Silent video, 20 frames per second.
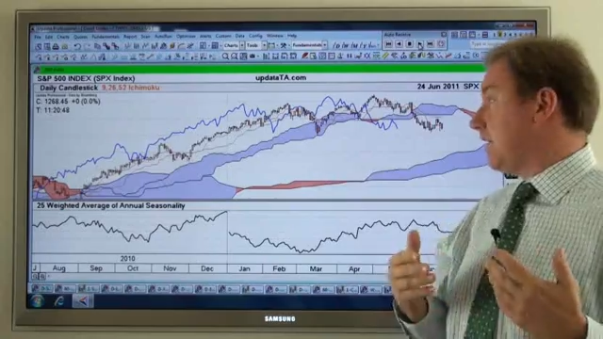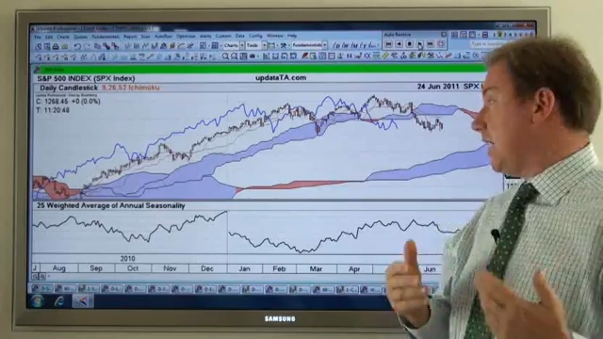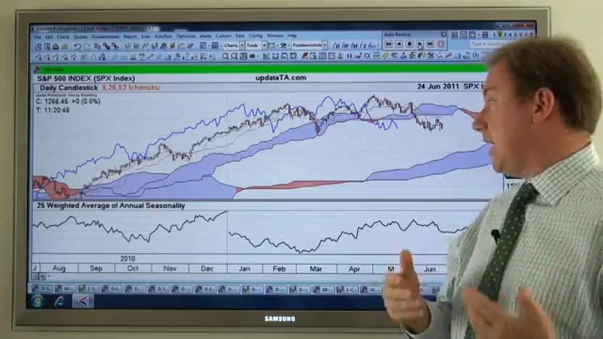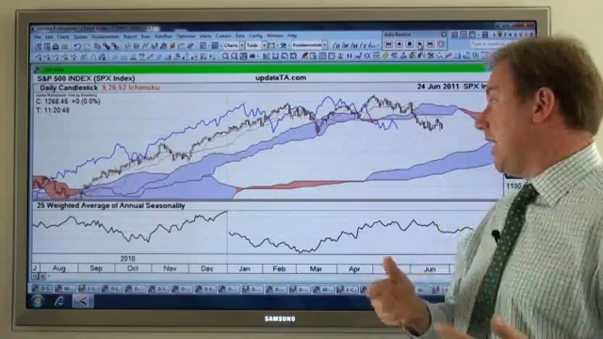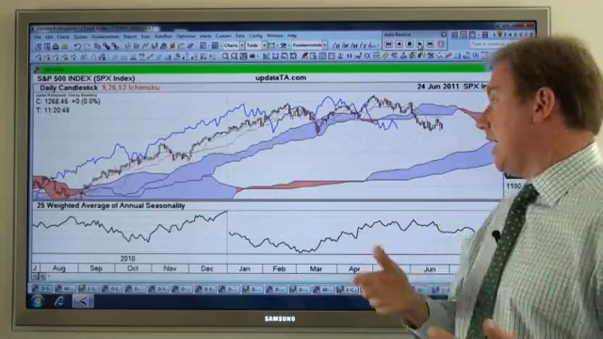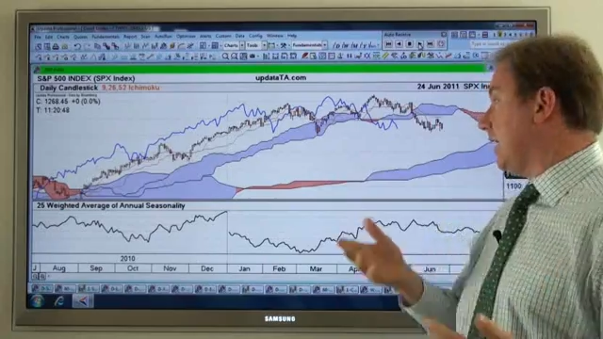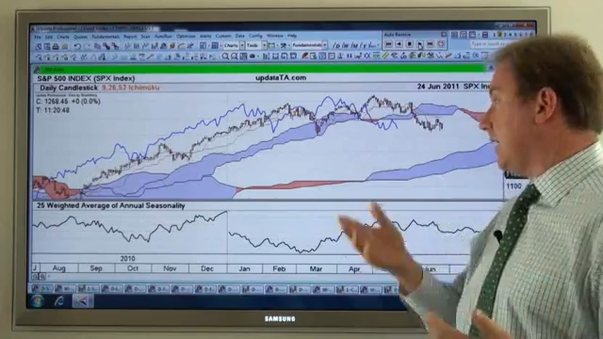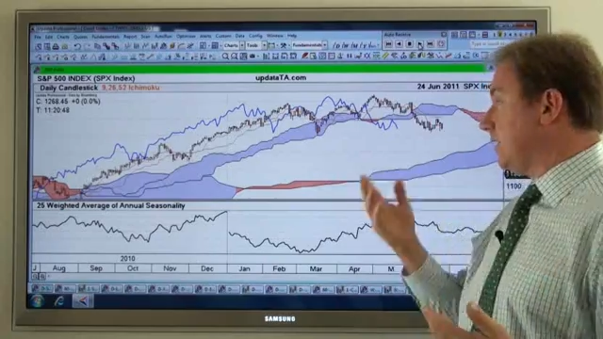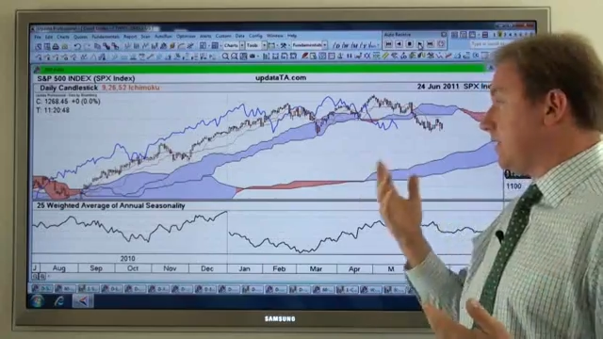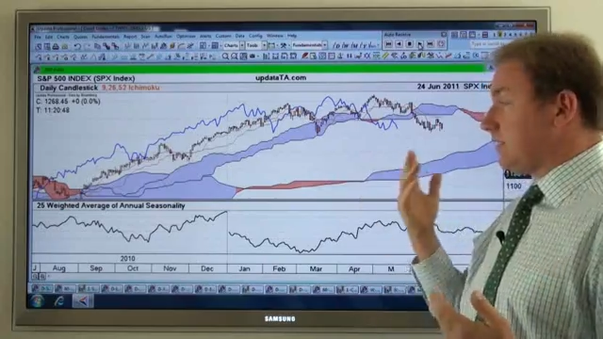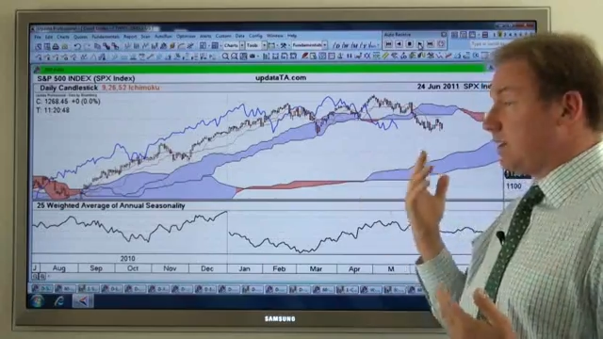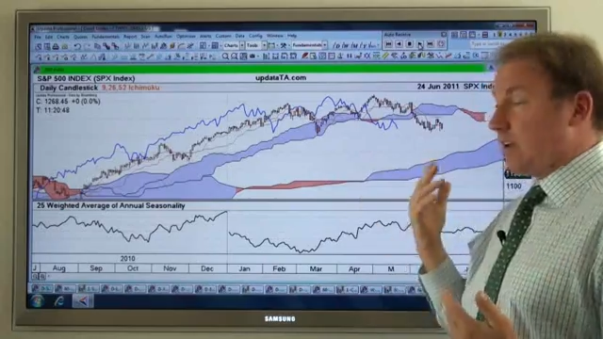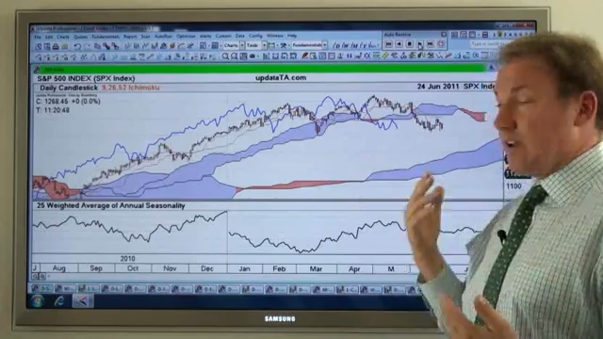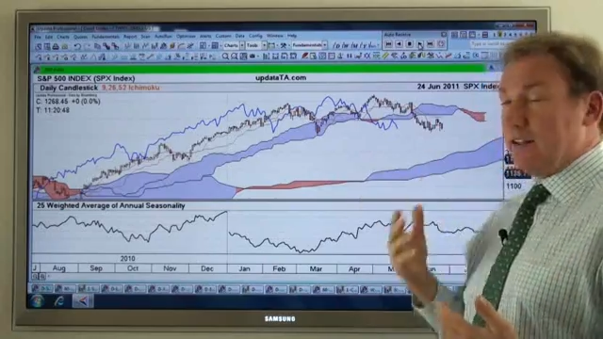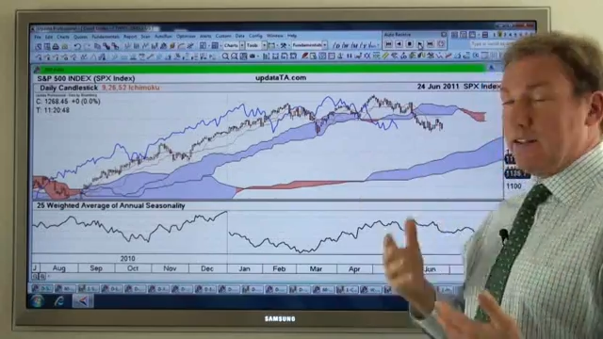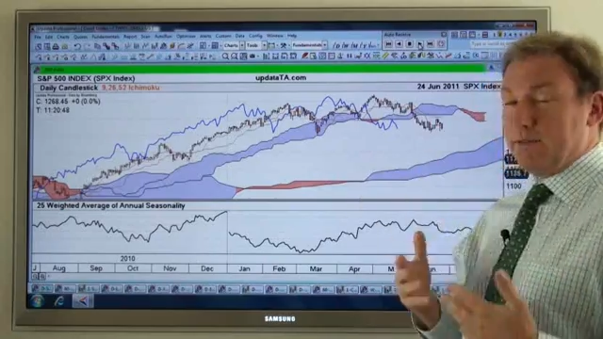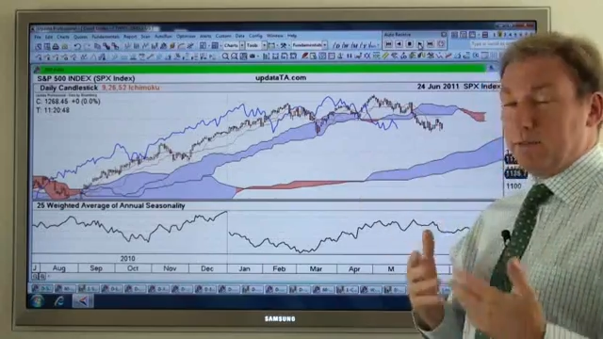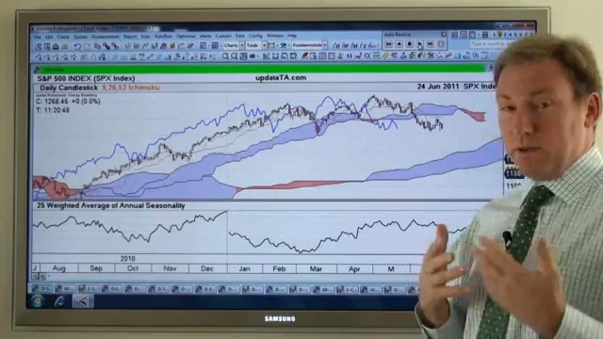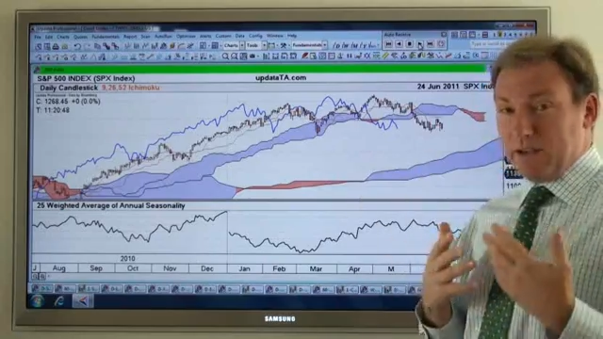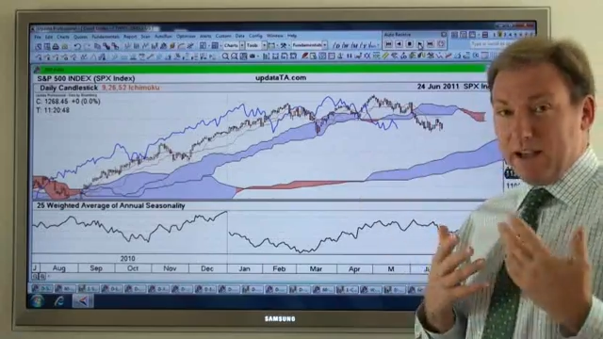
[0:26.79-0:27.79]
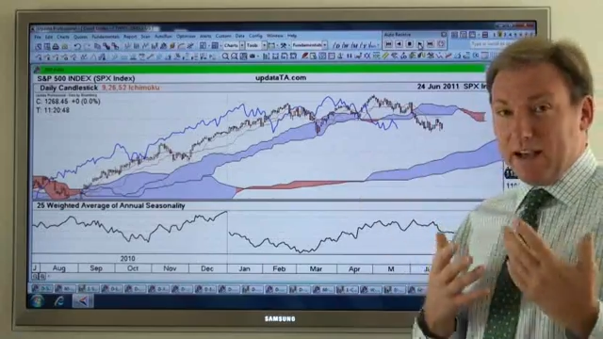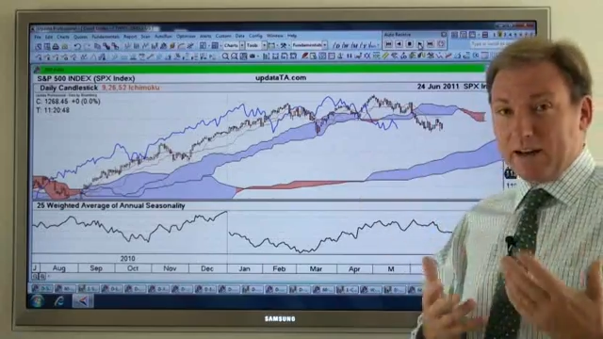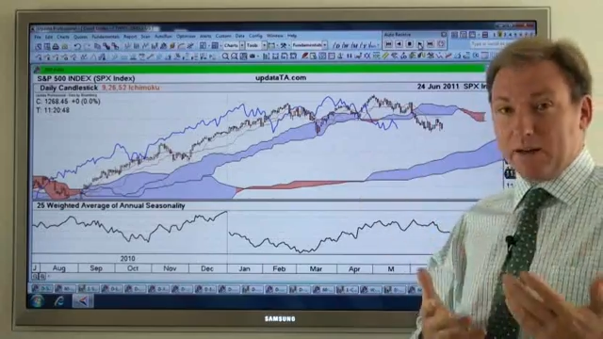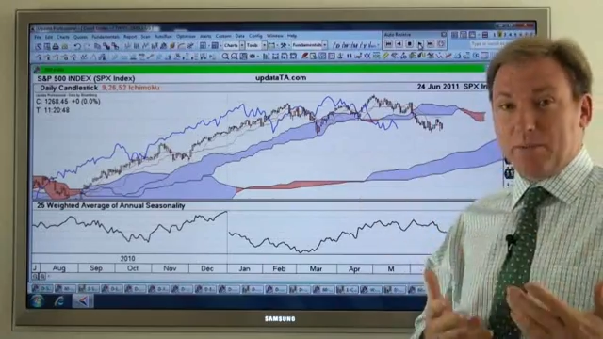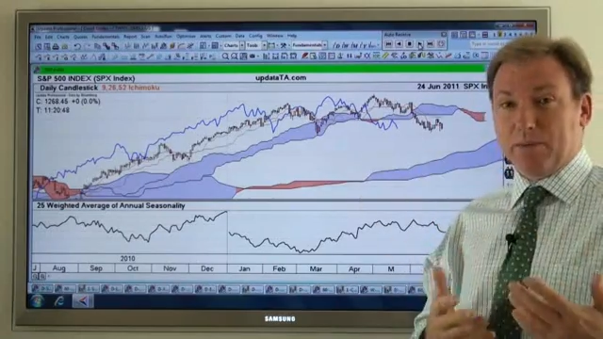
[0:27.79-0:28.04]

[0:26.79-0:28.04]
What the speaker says: and we had a